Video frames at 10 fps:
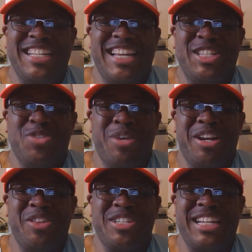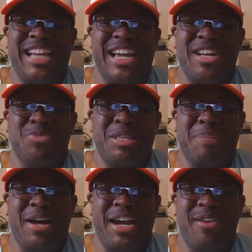did that to one of those clowns with the
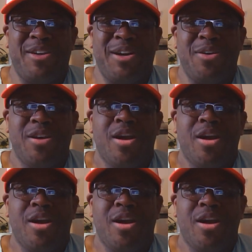pyro.